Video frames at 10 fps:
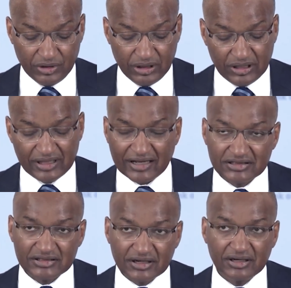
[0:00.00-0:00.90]

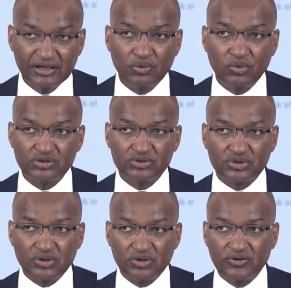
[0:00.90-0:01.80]
That's really what
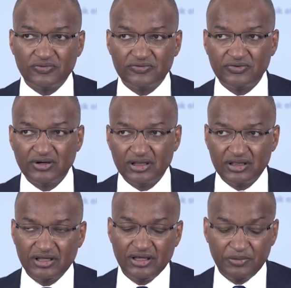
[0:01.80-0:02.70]
drove
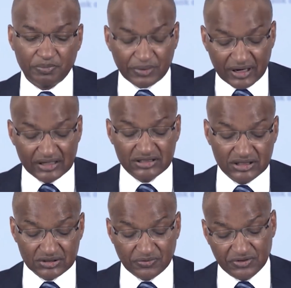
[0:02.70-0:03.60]
the
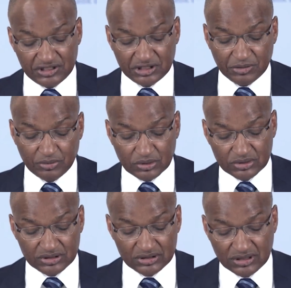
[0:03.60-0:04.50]
prices of
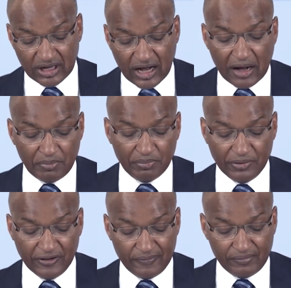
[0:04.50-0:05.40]
vegetables up.
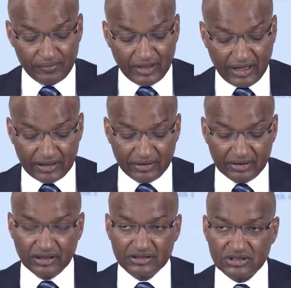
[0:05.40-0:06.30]
And
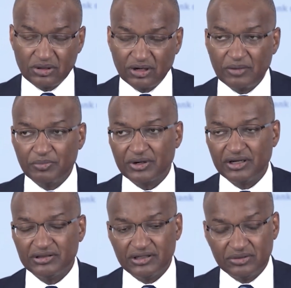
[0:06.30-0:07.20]
it's
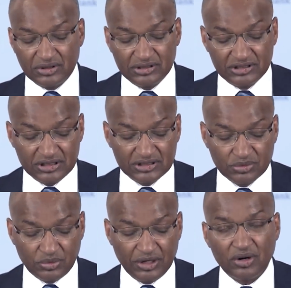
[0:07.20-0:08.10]
collaborated, or it is,
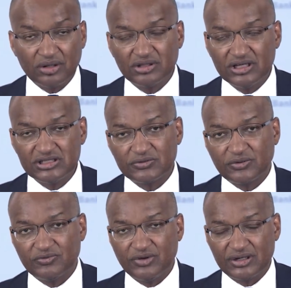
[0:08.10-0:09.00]
we got this
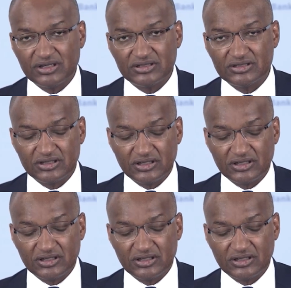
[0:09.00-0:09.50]
from various